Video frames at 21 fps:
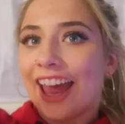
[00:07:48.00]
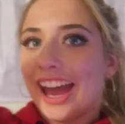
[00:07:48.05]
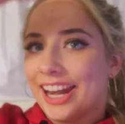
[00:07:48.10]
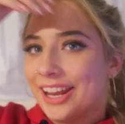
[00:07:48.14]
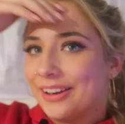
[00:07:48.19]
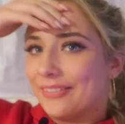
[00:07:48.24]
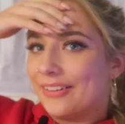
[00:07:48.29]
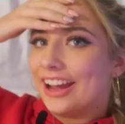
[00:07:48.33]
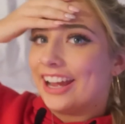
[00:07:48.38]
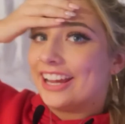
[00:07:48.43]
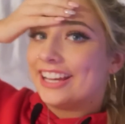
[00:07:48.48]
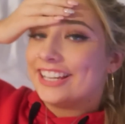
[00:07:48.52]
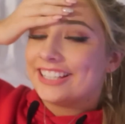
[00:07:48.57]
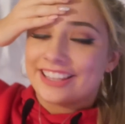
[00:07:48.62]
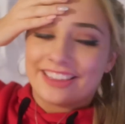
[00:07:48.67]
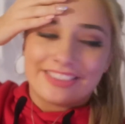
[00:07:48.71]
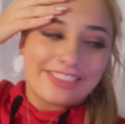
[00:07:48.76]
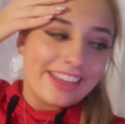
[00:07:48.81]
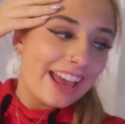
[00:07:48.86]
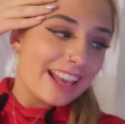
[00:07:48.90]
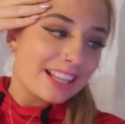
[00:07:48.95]
Anyways,
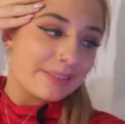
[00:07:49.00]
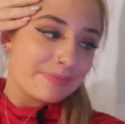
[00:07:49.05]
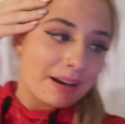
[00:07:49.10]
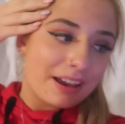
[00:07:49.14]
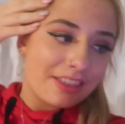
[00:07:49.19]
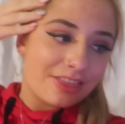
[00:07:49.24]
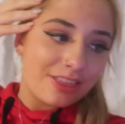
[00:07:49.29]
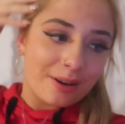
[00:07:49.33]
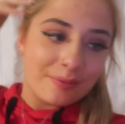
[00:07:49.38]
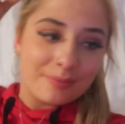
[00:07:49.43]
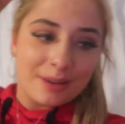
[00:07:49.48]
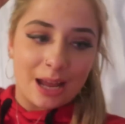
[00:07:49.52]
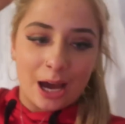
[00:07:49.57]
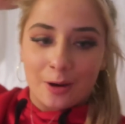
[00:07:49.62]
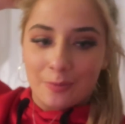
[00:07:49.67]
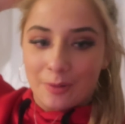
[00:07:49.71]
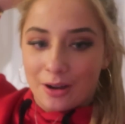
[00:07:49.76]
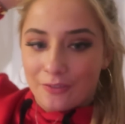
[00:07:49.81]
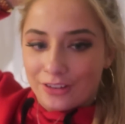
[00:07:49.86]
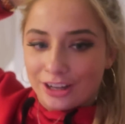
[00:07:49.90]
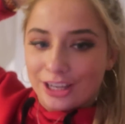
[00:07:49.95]
there's my
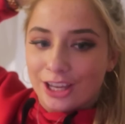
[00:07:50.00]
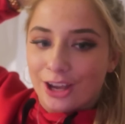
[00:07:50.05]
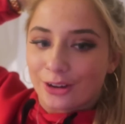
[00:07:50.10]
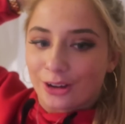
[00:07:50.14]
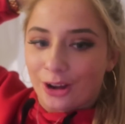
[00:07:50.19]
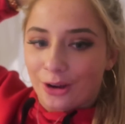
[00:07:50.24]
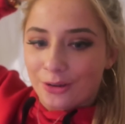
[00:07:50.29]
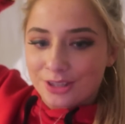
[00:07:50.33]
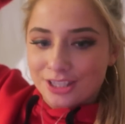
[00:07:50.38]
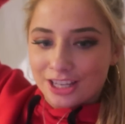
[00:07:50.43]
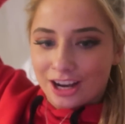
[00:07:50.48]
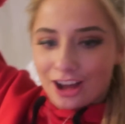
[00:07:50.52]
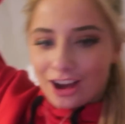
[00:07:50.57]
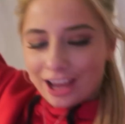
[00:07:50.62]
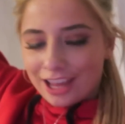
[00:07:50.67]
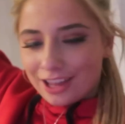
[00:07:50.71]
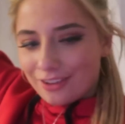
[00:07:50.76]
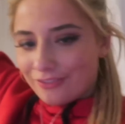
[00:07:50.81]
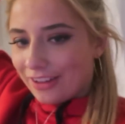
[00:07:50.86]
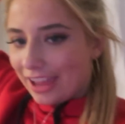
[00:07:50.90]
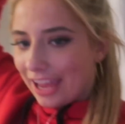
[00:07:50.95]
thumbnail. My video goes
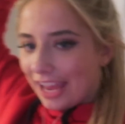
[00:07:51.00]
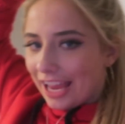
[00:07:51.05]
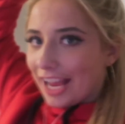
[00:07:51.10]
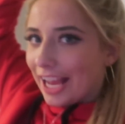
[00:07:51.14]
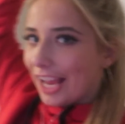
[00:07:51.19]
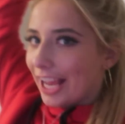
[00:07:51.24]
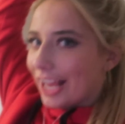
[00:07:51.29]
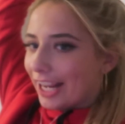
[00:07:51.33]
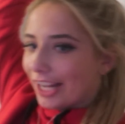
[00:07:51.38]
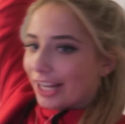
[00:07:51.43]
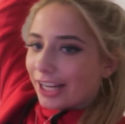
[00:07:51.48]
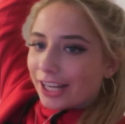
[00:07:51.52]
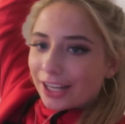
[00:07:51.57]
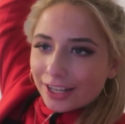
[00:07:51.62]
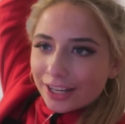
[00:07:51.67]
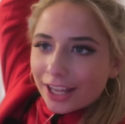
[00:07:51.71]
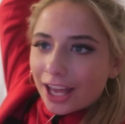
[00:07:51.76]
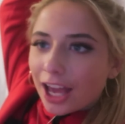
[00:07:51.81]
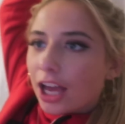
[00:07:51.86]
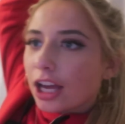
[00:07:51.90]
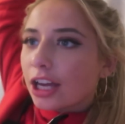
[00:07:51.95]
live
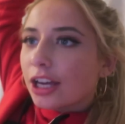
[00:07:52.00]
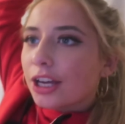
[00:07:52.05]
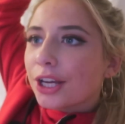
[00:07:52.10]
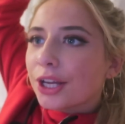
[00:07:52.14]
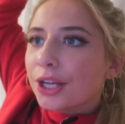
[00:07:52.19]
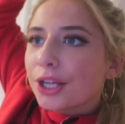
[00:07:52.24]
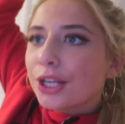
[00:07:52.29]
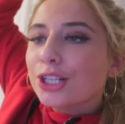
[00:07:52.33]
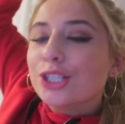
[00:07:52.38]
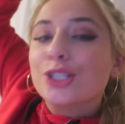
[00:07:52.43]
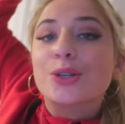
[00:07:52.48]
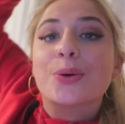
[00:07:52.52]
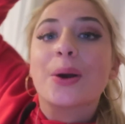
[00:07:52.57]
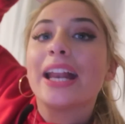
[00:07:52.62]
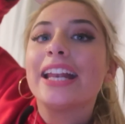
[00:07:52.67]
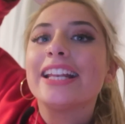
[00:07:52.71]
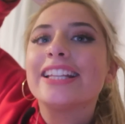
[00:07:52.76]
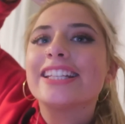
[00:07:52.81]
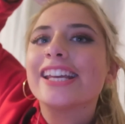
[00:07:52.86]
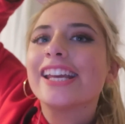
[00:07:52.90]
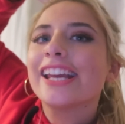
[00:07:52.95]
in
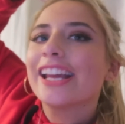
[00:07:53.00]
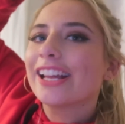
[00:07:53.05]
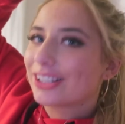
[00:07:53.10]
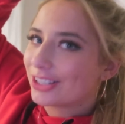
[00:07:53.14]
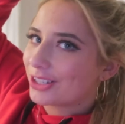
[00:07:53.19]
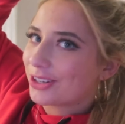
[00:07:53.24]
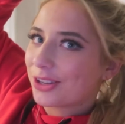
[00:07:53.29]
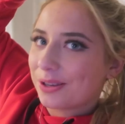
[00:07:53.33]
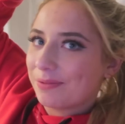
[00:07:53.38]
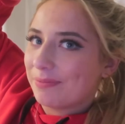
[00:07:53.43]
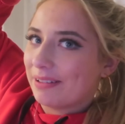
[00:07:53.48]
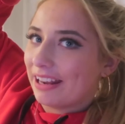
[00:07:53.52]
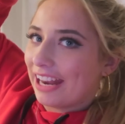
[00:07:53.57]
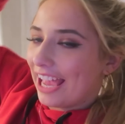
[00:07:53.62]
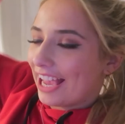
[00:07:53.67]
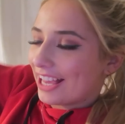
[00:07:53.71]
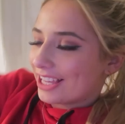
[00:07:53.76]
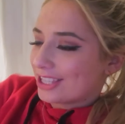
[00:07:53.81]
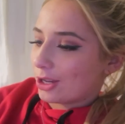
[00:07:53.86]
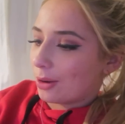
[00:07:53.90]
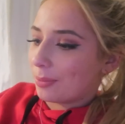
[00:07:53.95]
22
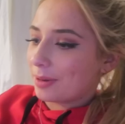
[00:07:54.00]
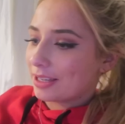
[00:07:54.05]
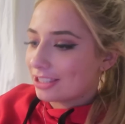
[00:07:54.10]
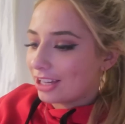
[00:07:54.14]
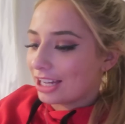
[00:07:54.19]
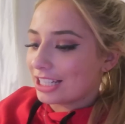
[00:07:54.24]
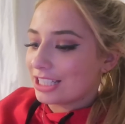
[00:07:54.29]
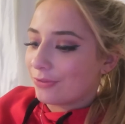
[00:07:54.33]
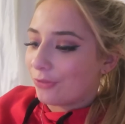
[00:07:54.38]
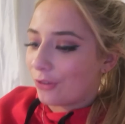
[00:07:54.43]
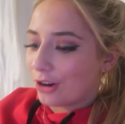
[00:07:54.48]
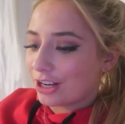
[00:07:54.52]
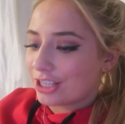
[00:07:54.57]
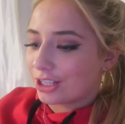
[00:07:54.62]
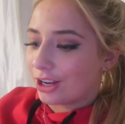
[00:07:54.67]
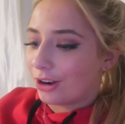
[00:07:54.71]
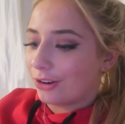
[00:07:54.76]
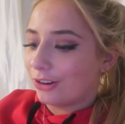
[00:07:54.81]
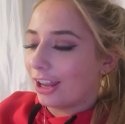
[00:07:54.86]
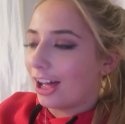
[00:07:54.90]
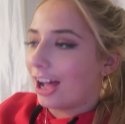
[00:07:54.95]
minutes, so I'm excited for it
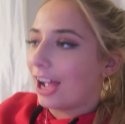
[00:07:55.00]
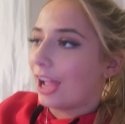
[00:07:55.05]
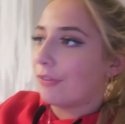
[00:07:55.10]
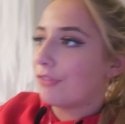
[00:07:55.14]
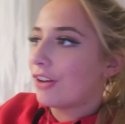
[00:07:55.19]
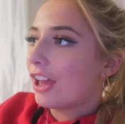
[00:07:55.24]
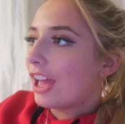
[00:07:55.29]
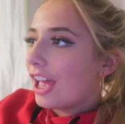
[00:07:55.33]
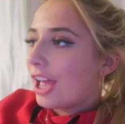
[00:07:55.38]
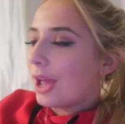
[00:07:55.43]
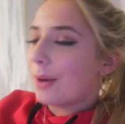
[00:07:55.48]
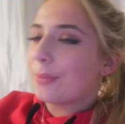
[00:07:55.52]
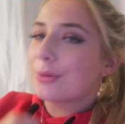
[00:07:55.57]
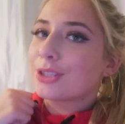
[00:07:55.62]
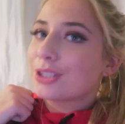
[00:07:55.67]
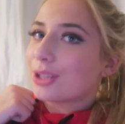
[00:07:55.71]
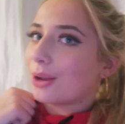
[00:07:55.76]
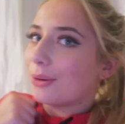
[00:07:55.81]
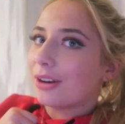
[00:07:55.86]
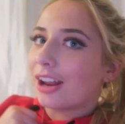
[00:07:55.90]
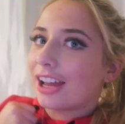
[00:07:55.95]
to go live. It
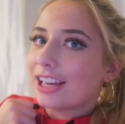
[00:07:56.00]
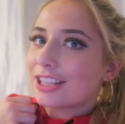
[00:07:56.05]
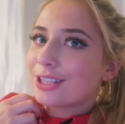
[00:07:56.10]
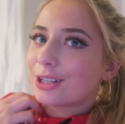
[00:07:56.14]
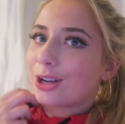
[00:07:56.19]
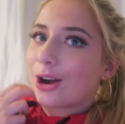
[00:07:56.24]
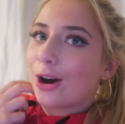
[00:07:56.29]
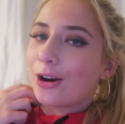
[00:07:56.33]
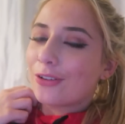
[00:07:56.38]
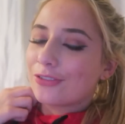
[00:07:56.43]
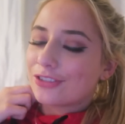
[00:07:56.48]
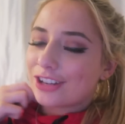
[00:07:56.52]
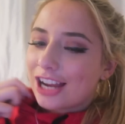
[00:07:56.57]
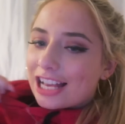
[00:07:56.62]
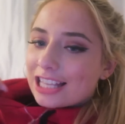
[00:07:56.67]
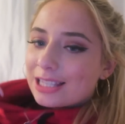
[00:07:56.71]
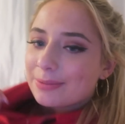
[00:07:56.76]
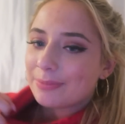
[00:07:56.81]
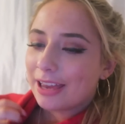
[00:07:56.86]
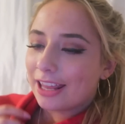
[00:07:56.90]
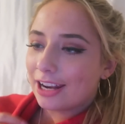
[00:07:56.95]
was so nice to go out with
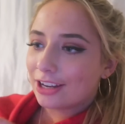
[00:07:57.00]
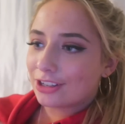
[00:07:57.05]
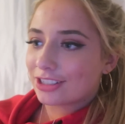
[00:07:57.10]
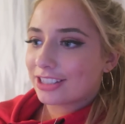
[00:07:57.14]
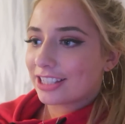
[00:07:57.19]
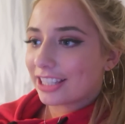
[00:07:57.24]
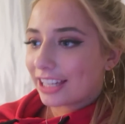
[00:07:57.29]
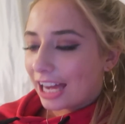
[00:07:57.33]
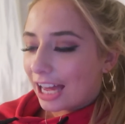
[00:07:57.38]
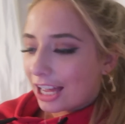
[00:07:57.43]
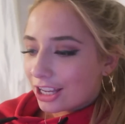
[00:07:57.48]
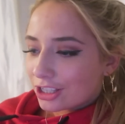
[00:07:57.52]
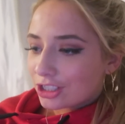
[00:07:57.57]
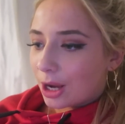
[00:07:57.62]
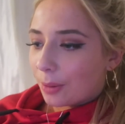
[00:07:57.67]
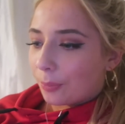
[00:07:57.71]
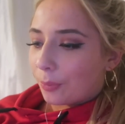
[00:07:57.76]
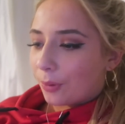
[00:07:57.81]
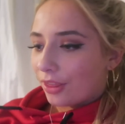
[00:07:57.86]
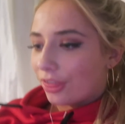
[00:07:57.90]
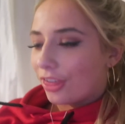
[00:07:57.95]
Jasmine and just to catch
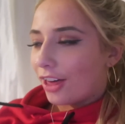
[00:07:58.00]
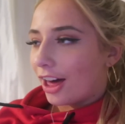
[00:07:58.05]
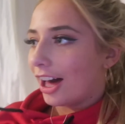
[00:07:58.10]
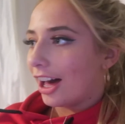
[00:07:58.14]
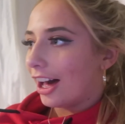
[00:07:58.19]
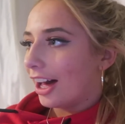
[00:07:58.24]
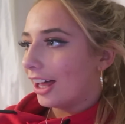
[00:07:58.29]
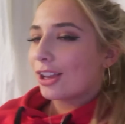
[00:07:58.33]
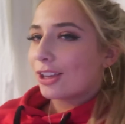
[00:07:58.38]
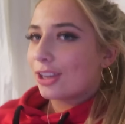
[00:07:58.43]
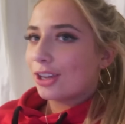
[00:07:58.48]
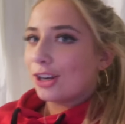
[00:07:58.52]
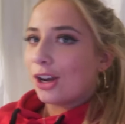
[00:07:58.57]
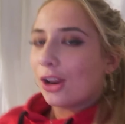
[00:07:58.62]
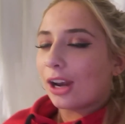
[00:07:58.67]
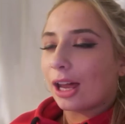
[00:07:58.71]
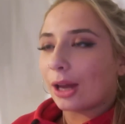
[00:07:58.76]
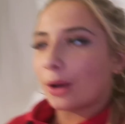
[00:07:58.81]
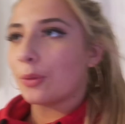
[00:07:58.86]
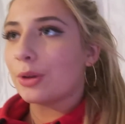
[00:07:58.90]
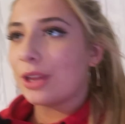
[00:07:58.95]
up with her. You
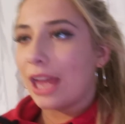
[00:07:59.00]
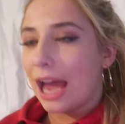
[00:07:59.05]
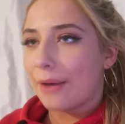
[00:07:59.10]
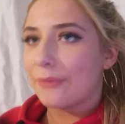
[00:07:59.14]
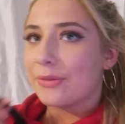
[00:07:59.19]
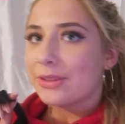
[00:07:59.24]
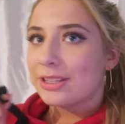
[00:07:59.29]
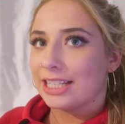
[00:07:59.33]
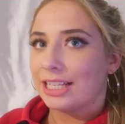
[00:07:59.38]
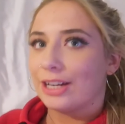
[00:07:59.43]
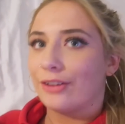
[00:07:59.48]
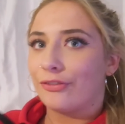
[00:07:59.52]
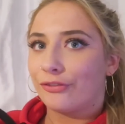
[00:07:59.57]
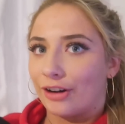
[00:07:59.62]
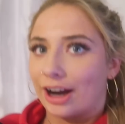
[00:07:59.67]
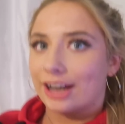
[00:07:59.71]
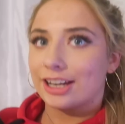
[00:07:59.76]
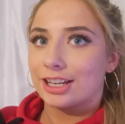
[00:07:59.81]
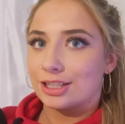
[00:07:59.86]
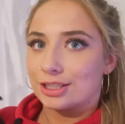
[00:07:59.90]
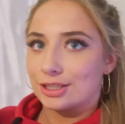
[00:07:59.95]
know, like when you haven't seen a
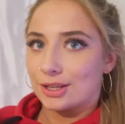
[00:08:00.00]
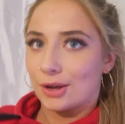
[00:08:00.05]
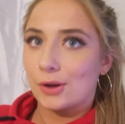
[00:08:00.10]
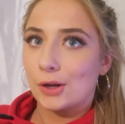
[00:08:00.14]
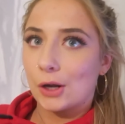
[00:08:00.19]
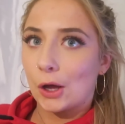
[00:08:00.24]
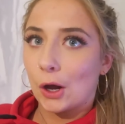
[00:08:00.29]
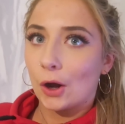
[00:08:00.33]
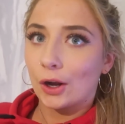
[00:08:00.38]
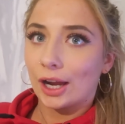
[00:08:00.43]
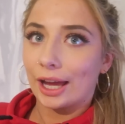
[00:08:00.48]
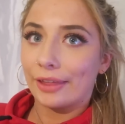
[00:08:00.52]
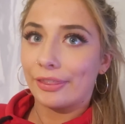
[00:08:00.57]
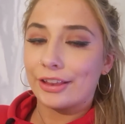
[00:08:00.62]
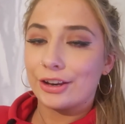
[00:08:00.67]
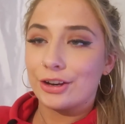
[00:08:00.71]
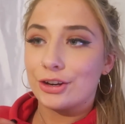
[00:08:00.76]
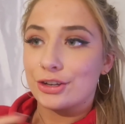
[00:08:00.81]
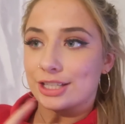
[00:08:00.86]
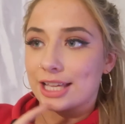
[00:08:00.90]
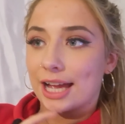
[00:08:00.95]
friend in so long and
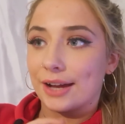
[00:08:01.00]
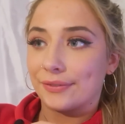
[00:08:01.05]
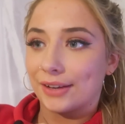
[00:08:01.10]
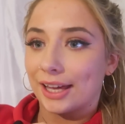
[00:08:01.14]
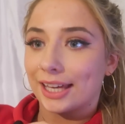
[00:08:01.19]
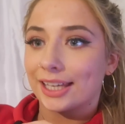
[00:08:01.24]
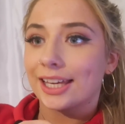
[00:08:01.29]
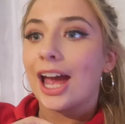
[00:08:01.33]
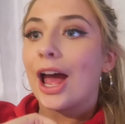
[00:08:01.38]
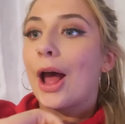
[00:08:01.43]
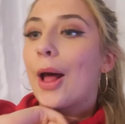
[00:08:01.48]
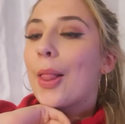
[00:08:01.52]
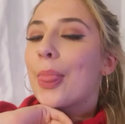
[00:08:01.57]
then you just have like